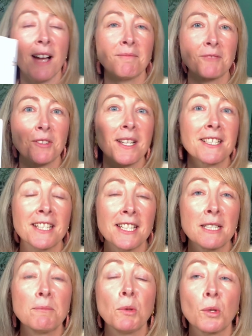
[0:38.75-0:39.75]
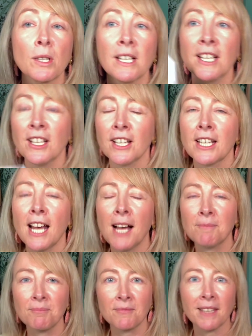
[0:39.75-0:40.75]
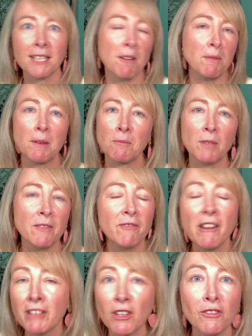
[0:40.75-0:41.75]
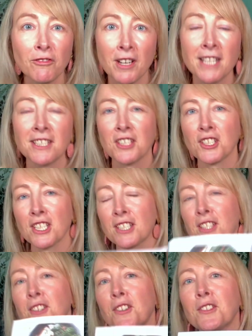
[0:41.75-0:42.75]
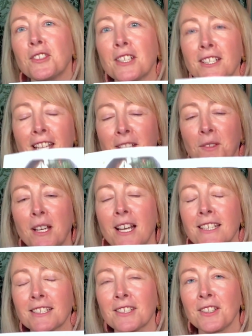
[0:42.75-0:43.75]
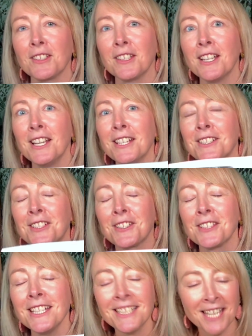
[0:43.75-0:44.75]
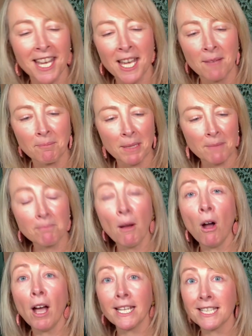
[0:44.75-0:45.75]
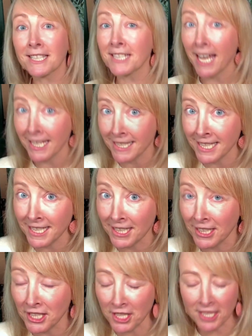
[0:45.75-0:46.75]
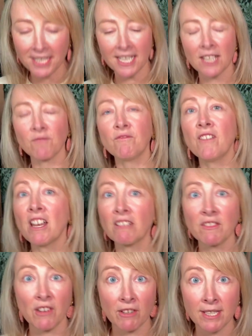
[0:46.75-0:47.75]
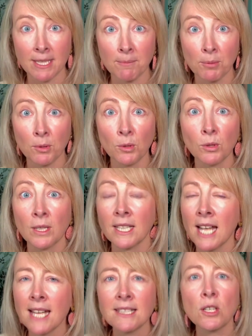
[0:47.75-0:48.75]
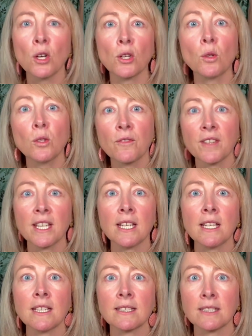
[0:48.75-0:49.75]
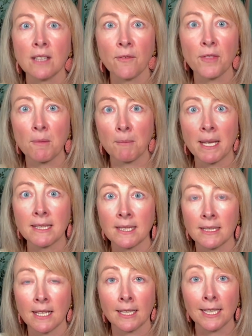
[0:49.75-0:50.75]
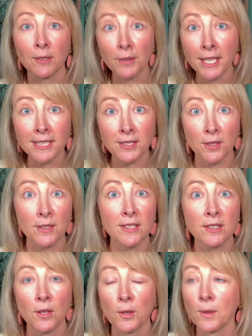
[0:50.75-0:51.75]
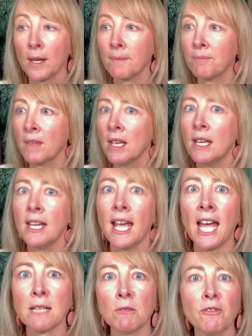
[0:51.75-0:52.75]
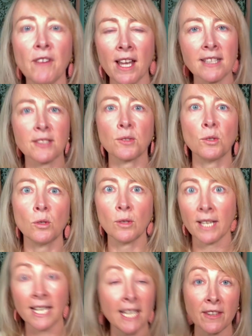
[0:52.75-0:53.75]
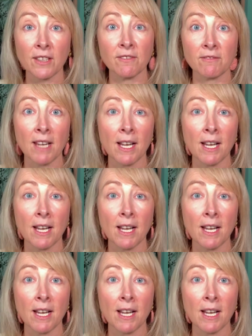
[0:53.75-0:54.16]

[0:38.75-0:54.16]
credited in the book. Anyway, we're very old friends and she's so good, and that's why I asked her to do this. But mine is tasty and delicious, very, very simple. It hasn't got all of the stuff that makes it unhealthy, so there's no animal fats or any other